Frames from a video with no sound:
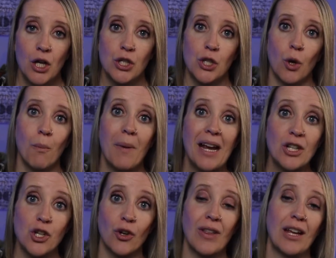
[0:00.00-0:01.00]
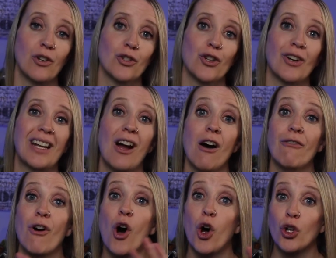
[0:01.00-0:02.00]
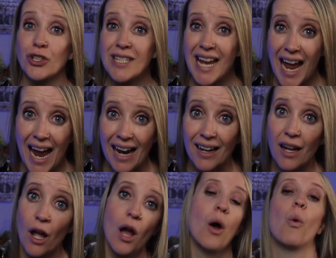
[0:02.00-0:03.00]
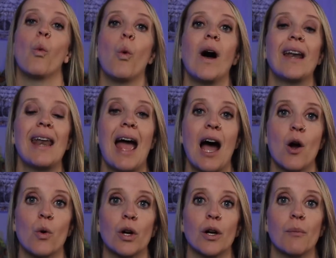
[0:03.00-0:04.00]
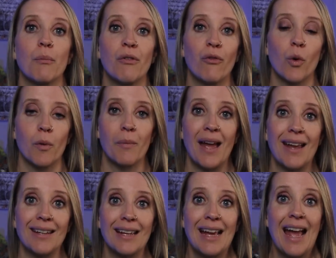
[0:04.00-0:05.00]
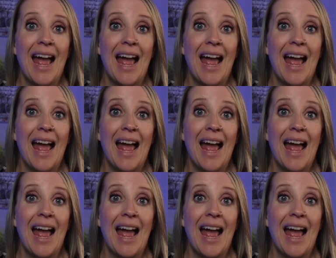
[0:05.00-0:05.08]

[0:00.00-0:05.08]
So make sure that you're turning off all tech 1 hour before bed.